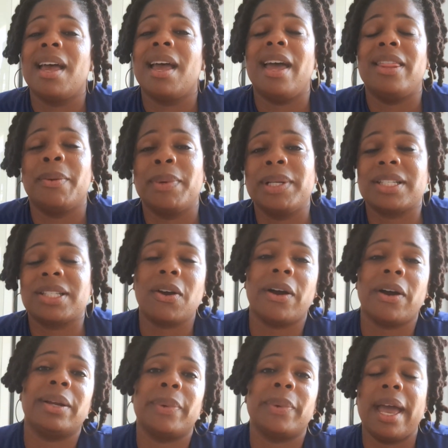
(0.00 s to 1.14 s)
and then
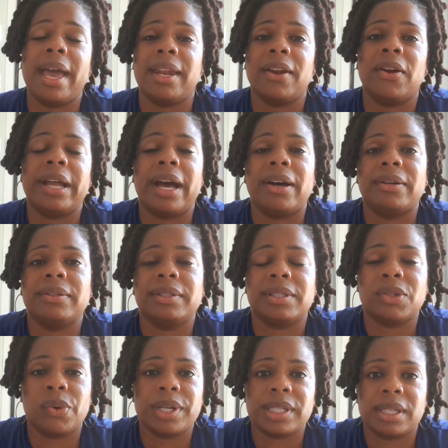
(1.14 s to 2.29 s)
we headed on out
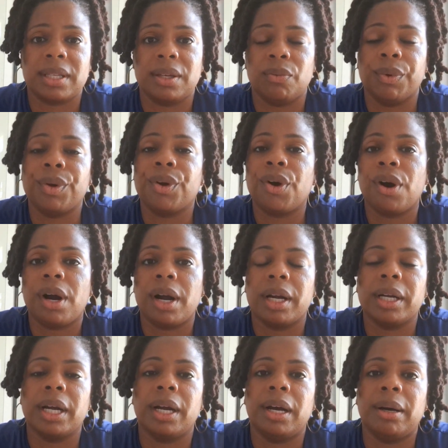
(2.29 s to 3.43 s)
towards the rental
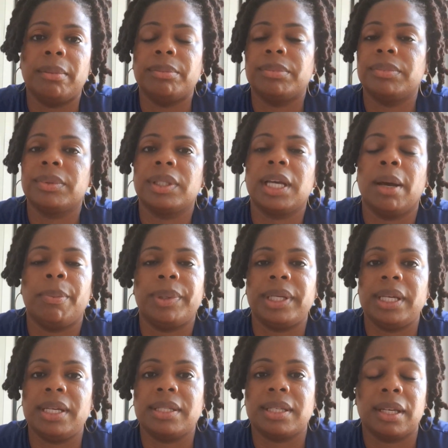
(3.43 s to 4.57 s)
car
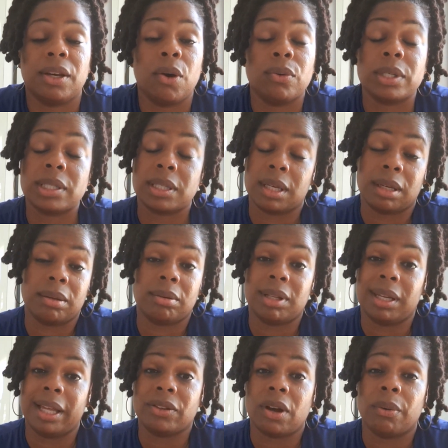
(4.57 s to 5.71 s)
company to go
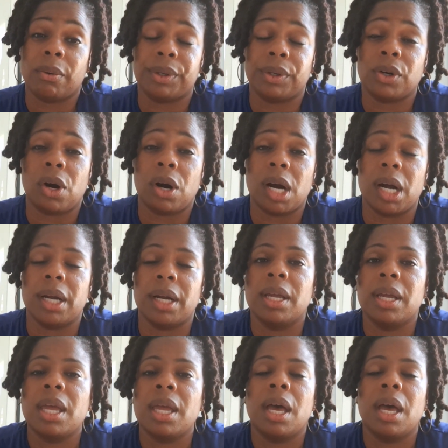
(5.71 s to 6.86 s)
collect our rental car.
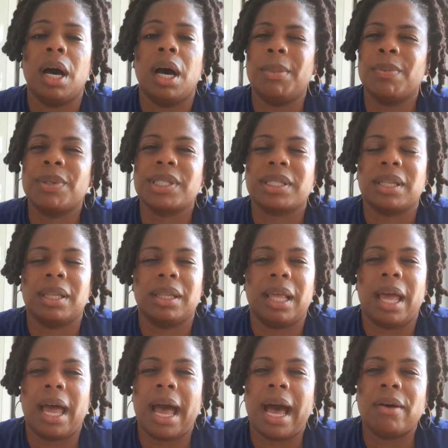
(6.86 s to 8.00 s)
It was
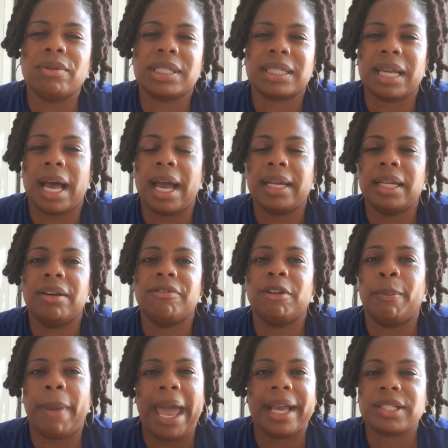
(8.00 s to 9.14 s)
outside of the
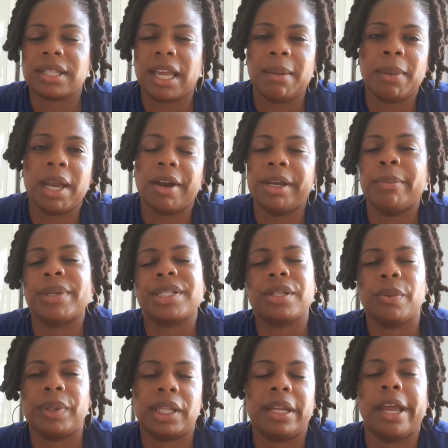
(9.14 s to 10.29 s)
baggage claim area, but still
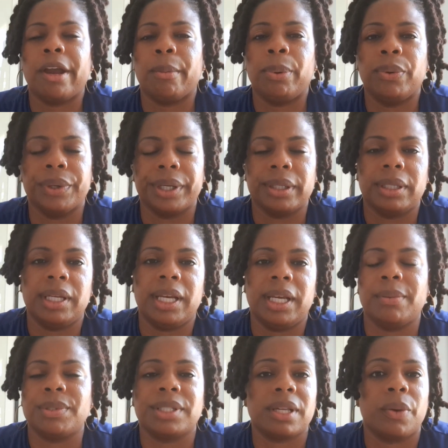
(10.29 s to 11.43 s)
within the airport. And it
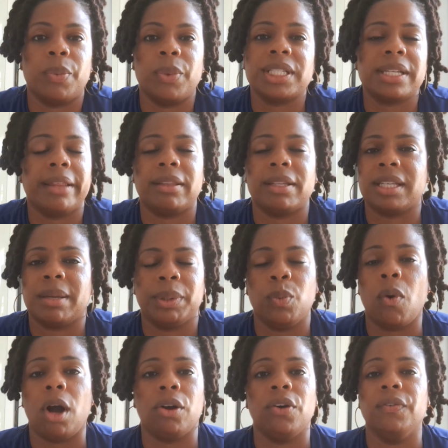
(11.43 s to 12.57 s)
was we just had to simply
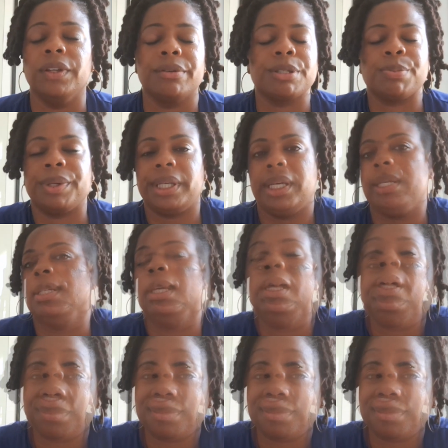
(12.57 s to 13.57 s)
walk over there. It was pretty easy.